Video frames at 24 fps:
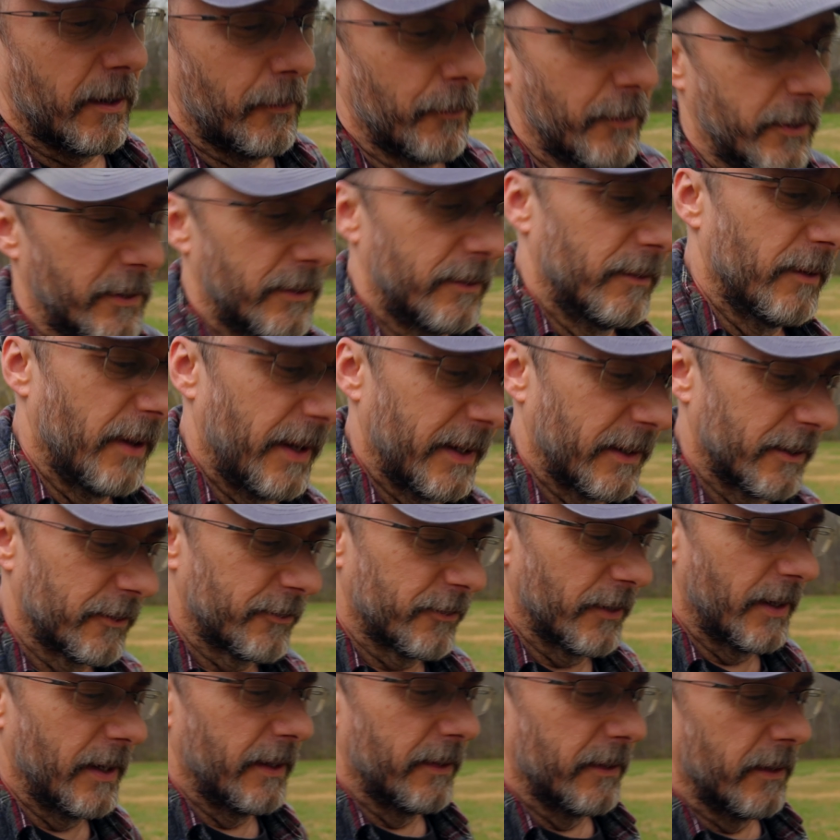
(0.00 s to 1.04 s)
I would like to
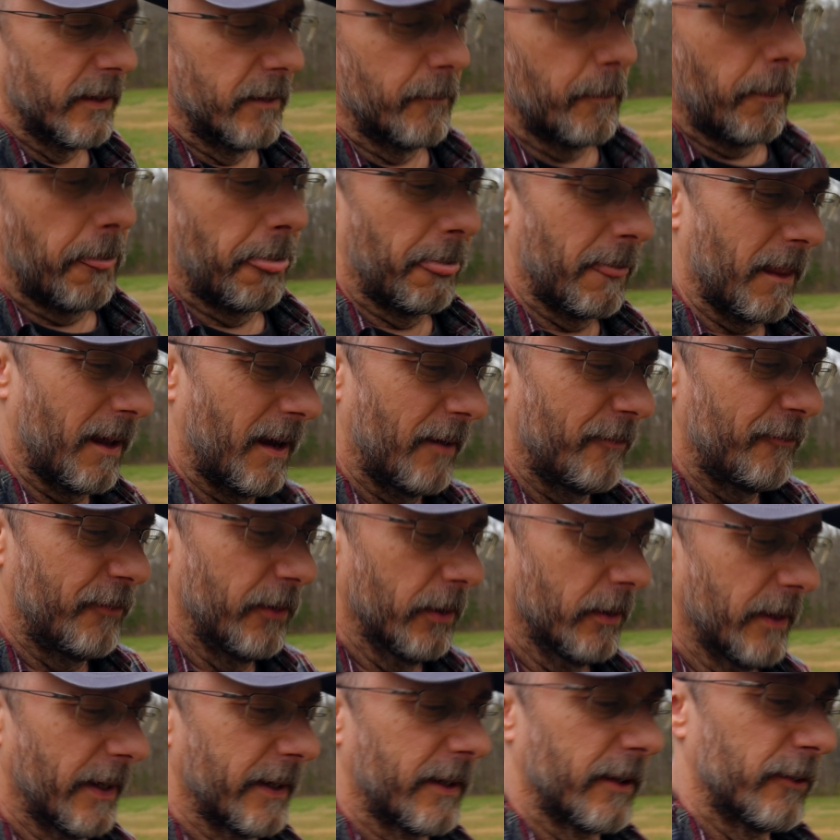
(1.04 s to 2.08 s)
say that I
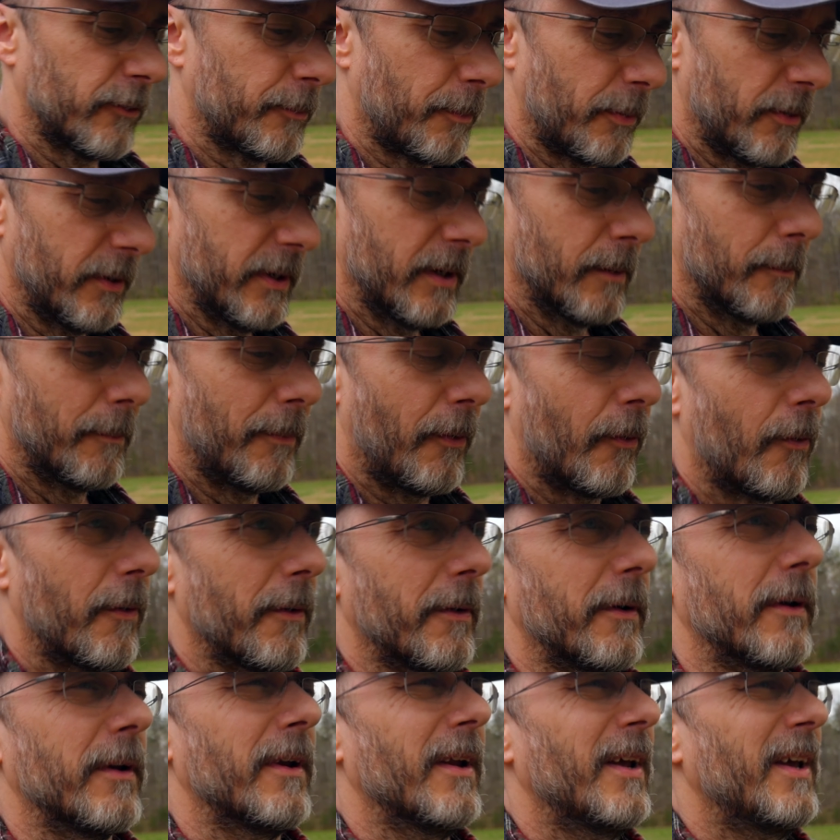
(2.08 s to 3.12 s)
feel like it's pretty
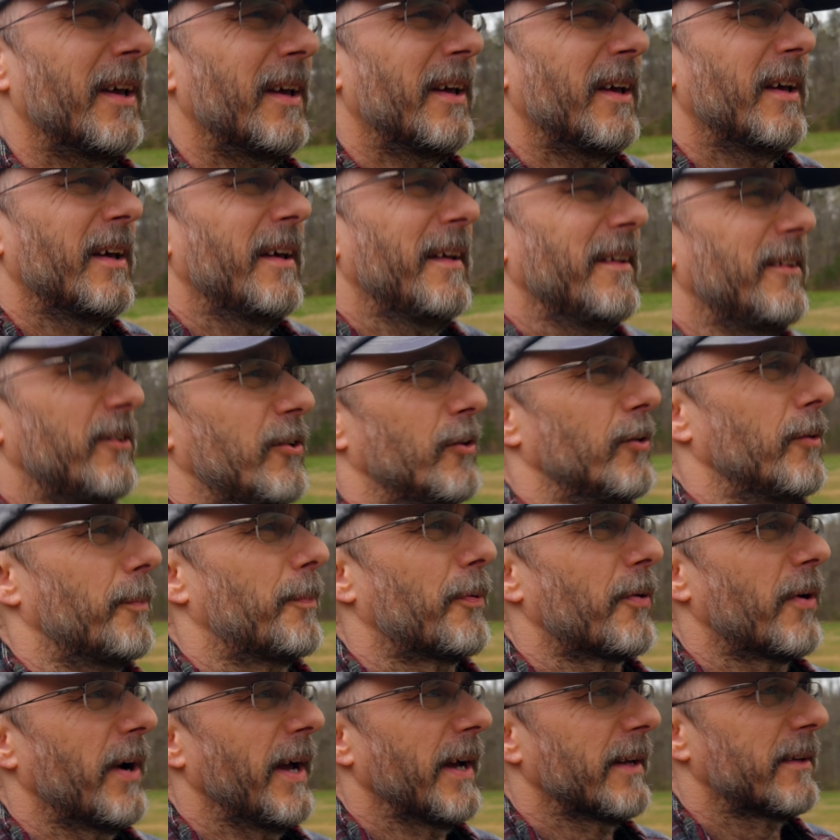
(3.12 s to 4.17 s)
important to
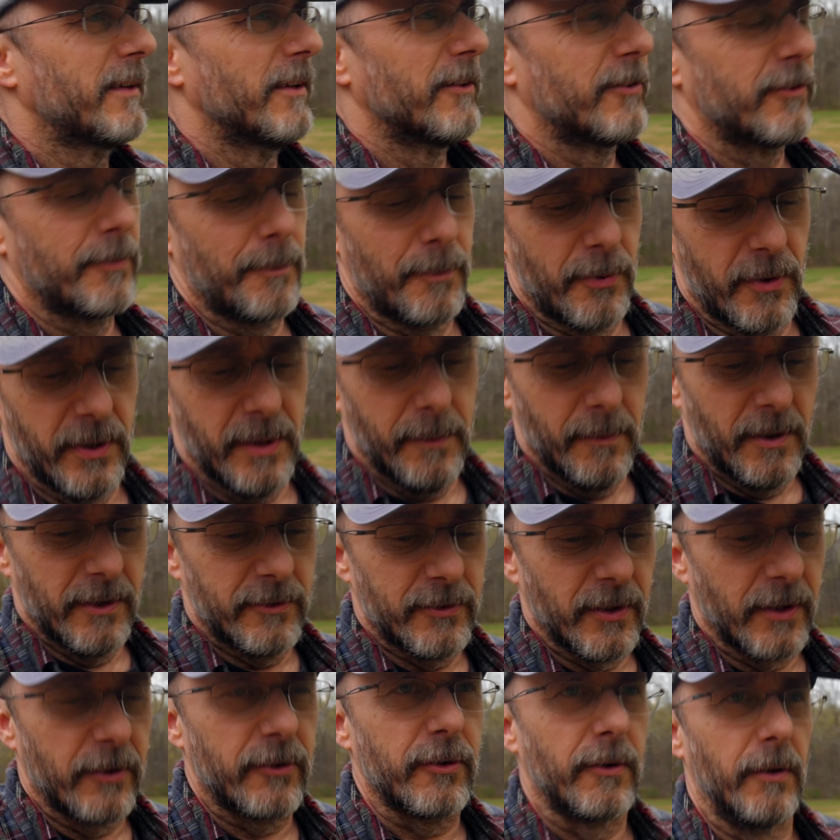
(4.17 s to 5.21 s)
practice pretty
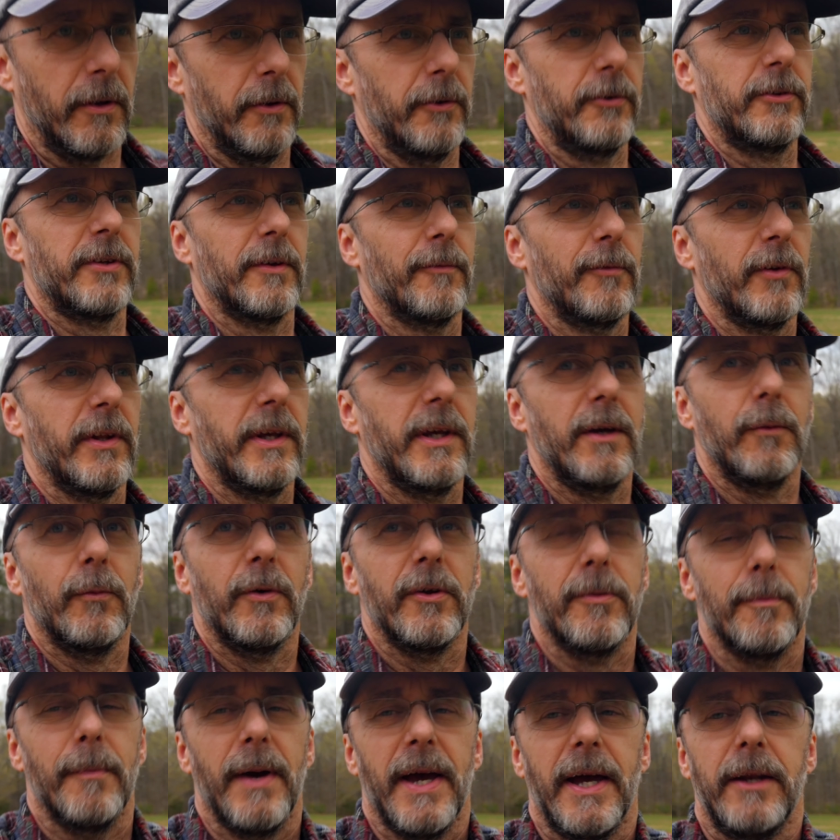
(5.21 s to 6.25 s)
much exclusively
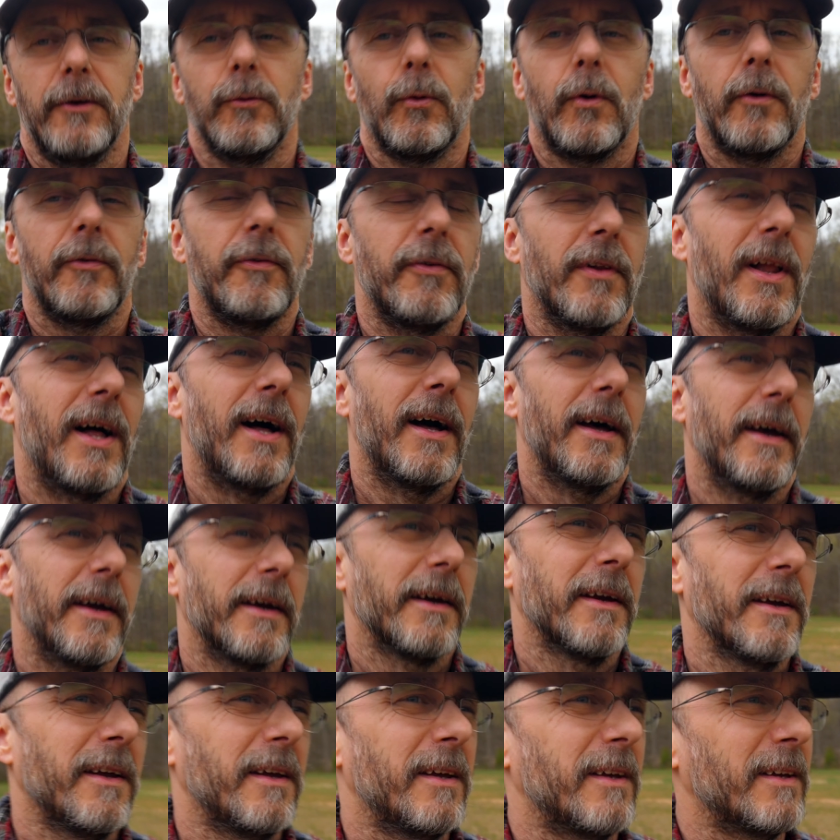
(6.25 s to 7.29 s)
with manual flying